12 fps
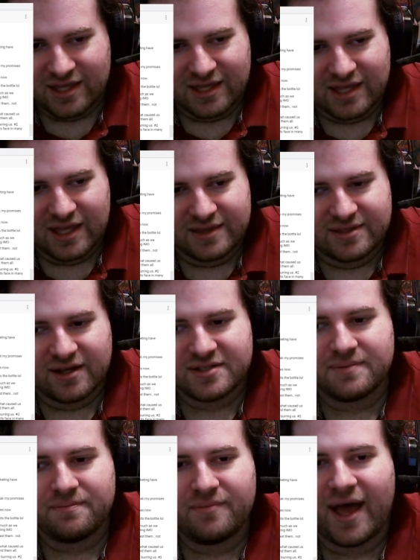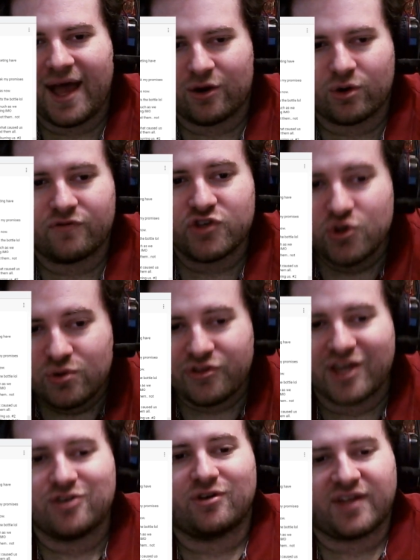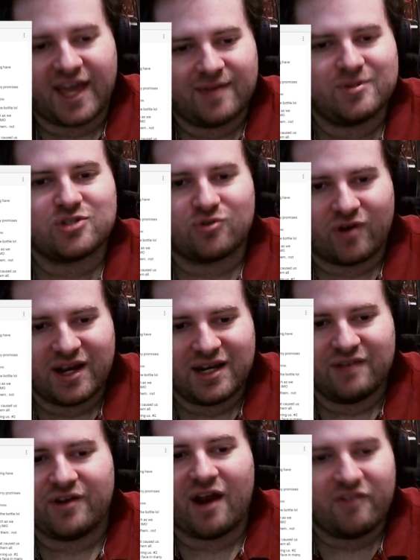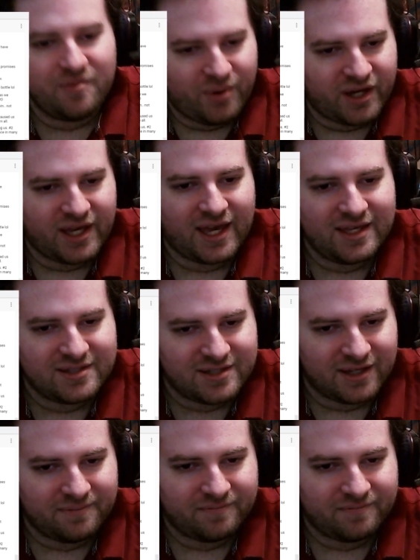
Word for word: It doesn't matter if you think your game is great if everybody hates it.